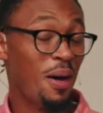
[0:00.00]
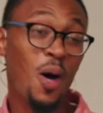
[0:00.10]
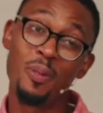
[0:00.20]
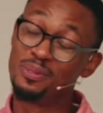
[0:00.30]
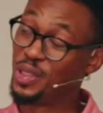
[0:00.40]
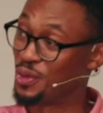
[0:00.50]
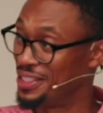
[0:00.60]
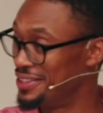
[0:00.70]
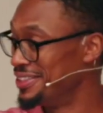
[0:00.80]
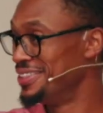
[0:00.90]
Well, I hope I'm
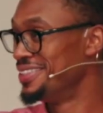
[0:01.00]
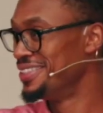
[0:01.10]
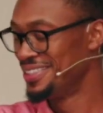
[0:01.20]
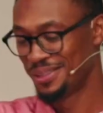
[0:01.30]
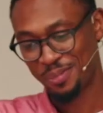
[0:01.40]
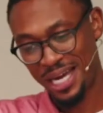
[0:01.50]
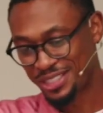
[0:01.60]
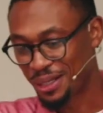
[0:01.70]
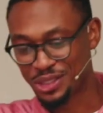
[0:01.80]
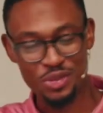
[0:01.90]
joking.
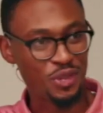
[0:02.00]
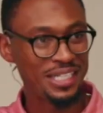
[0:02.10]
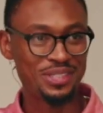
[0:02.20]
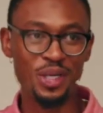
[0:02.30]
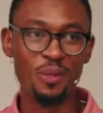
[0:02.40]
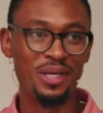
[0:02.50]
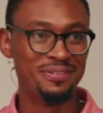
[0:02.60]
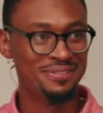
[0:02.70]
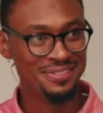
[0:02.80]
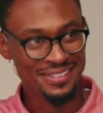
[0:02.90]
Pastor, that was a great
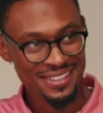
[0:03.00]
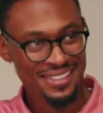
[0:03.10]
sermon.